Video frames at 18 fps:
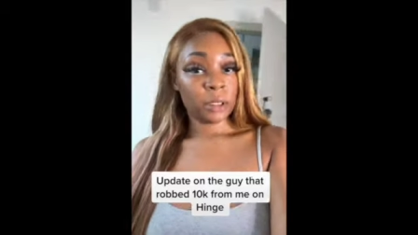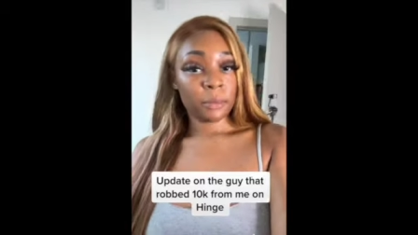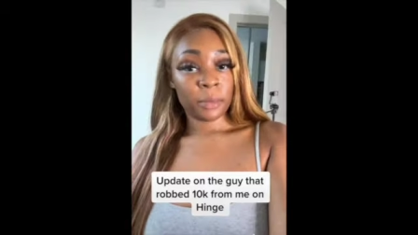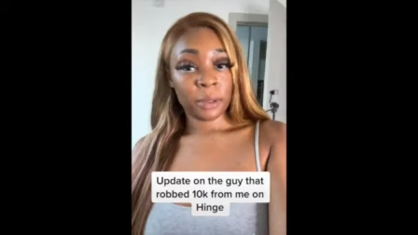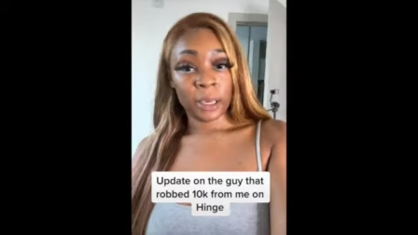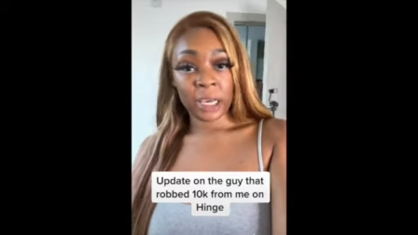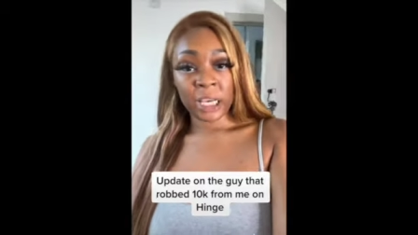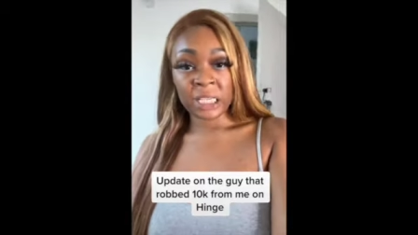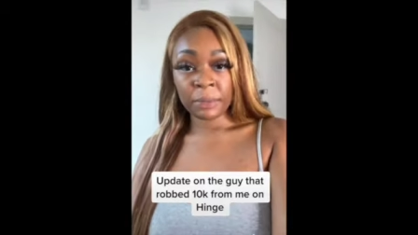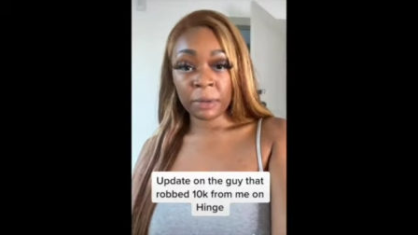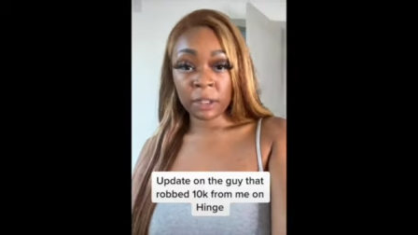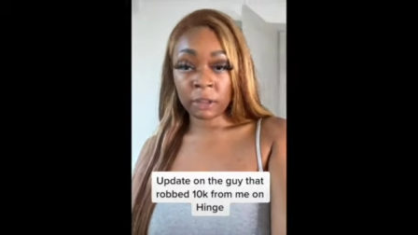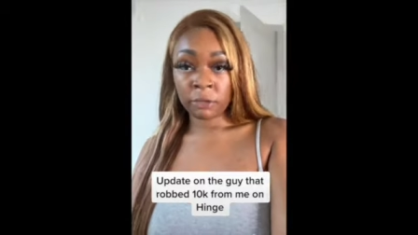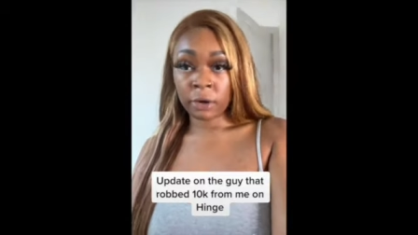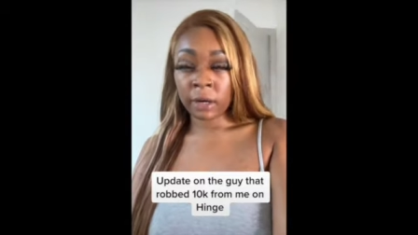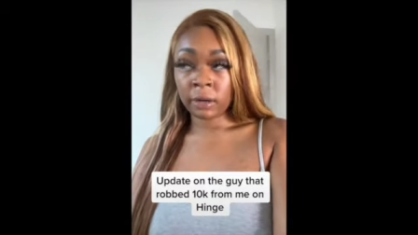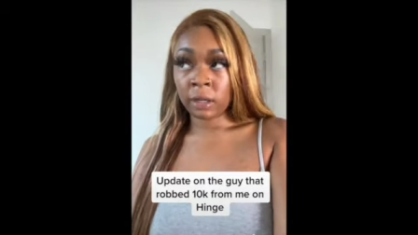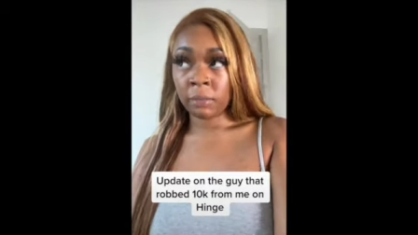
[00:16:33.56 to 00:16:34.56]
Yeah, he's been
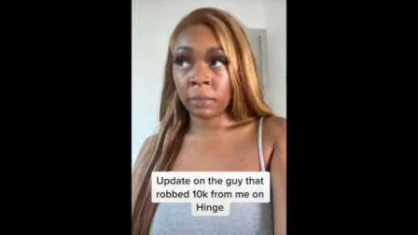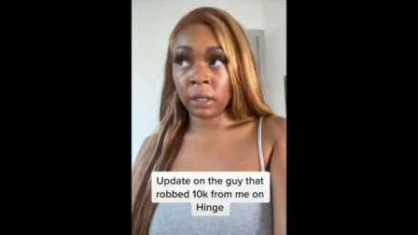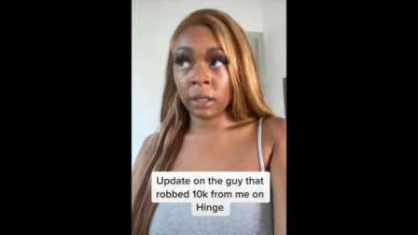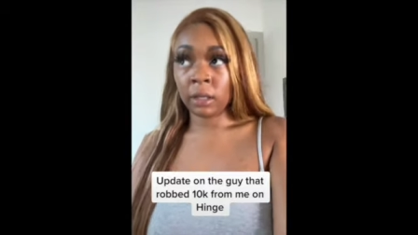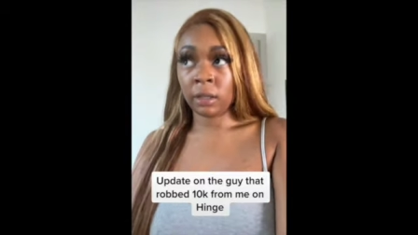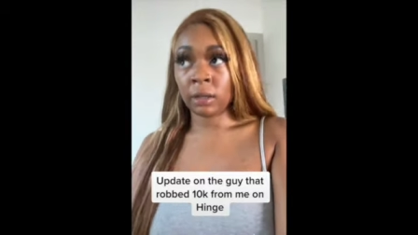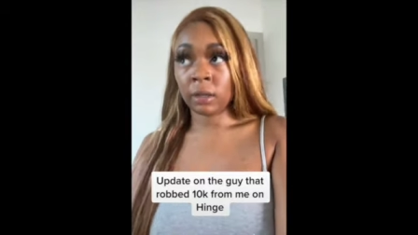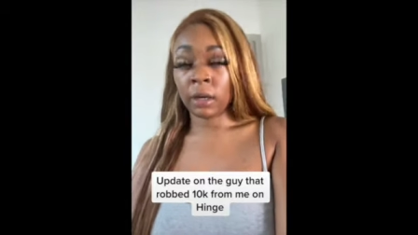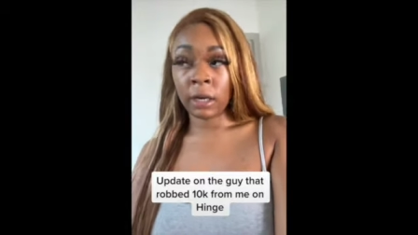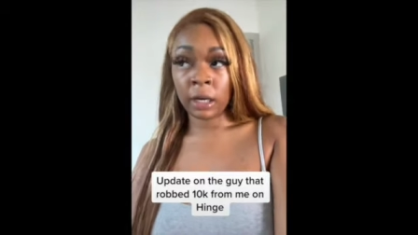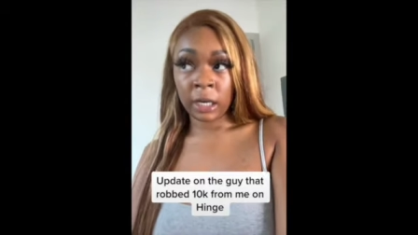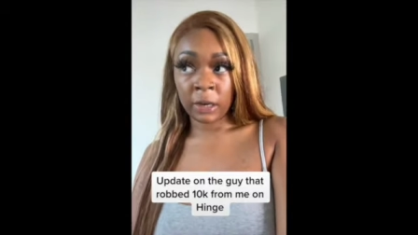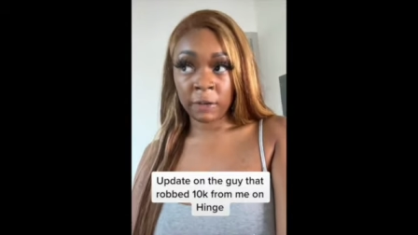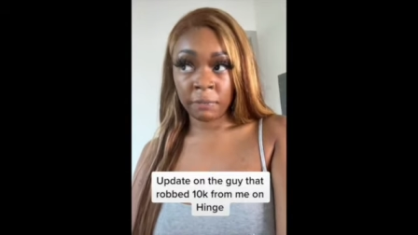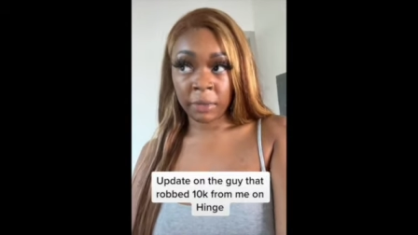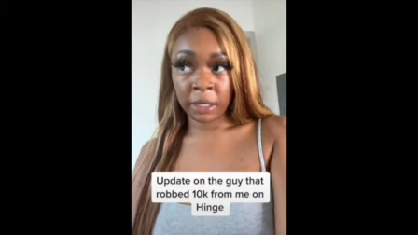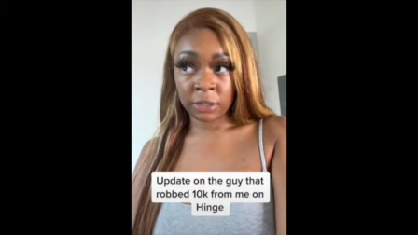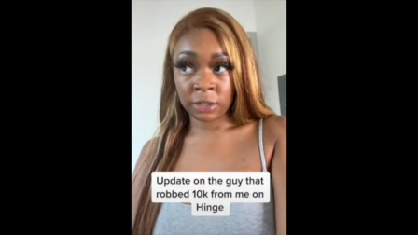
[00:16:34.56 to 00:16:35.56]
threatening me. I
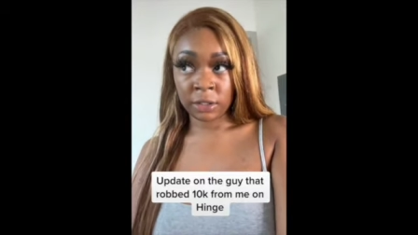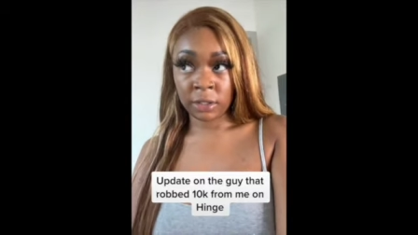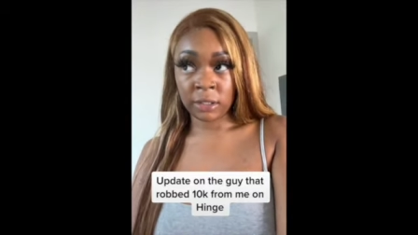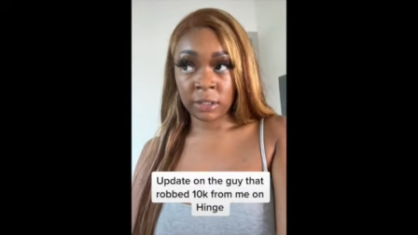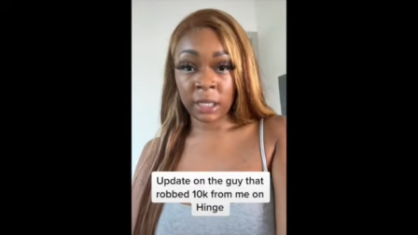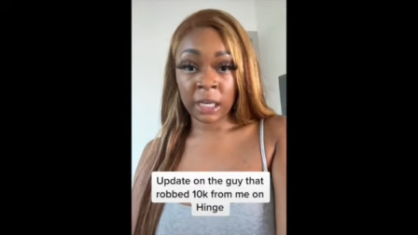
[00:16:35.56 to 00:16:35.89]
have messages.